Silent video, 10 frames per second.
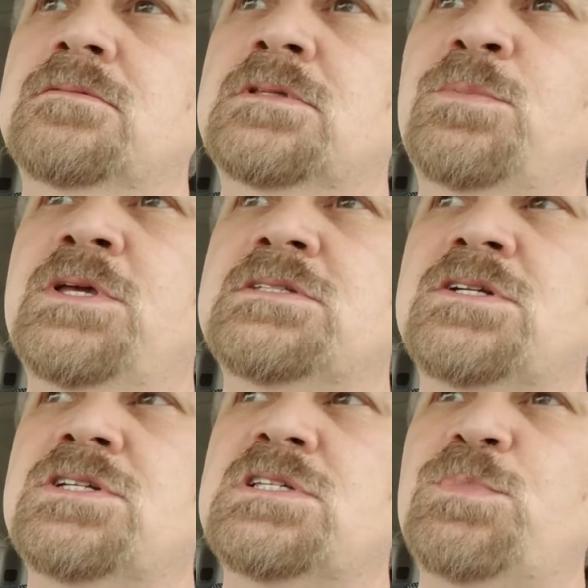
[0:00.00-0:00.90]
to be
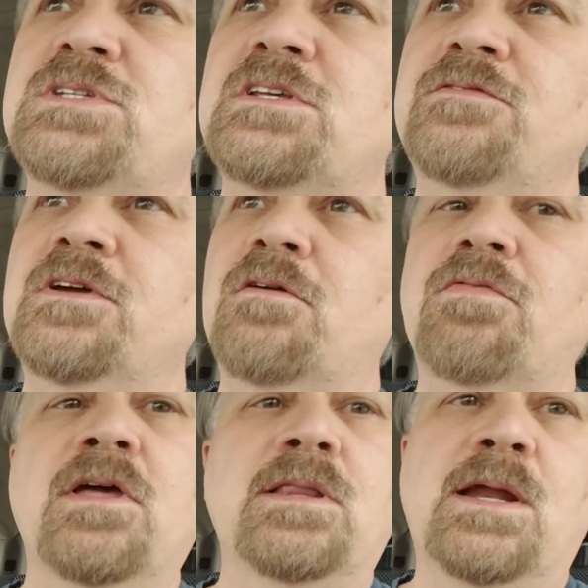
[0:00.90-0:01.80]
such a specific
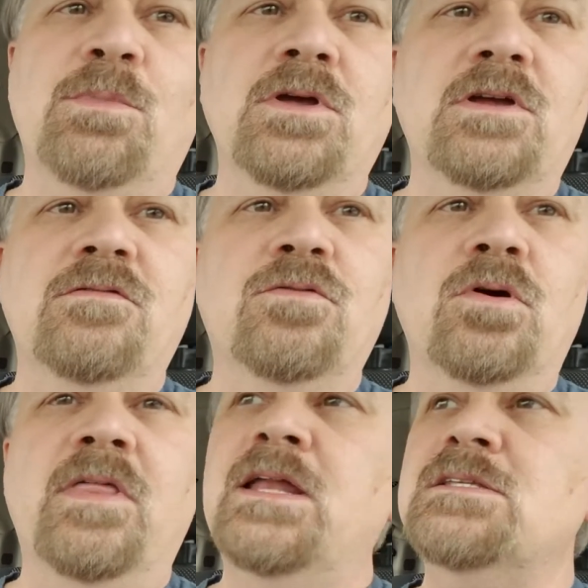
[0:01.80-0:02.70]
thing that I'm looking
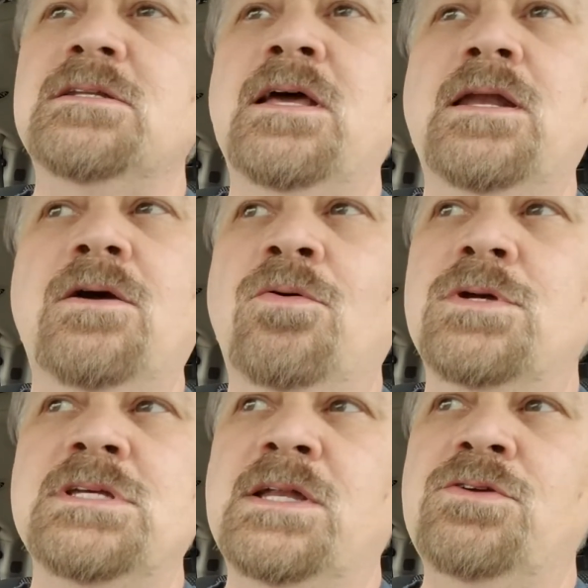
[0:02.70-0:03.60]
for that it's not
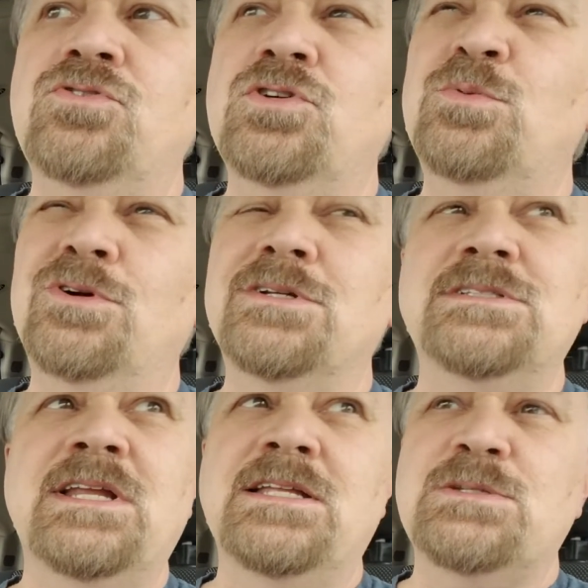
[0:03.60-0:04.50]
always on YouTube, or
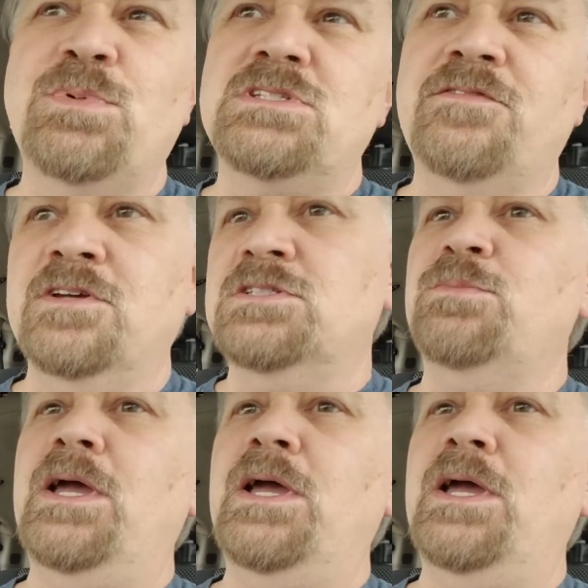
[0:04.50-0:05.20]
it's not specific to